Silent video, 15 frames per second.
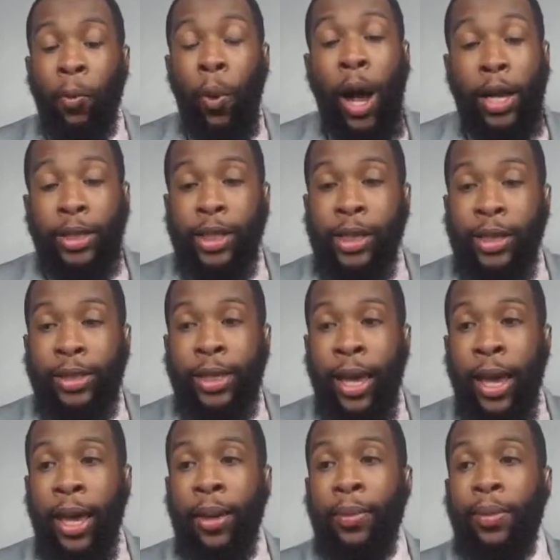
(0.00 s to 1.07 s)
watching his
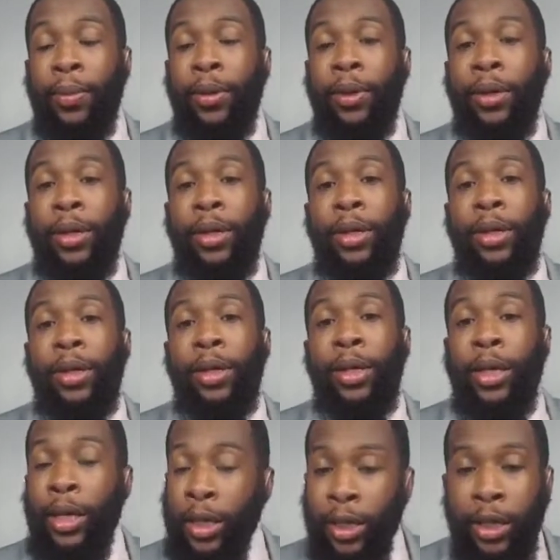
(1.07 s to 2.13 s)
game,
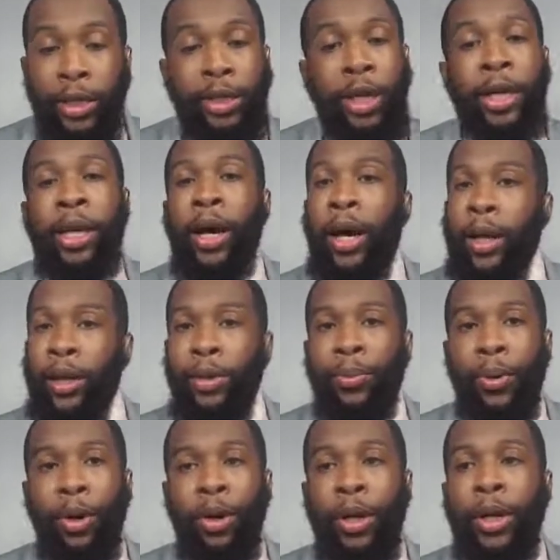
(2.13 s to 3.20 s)
he's a gunner,
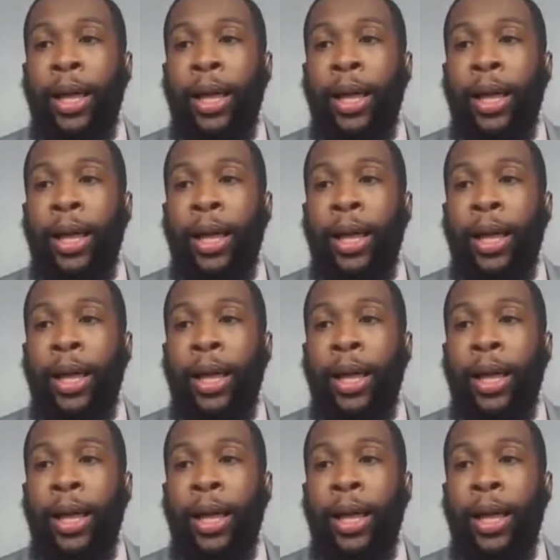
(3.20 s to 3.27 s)
bro.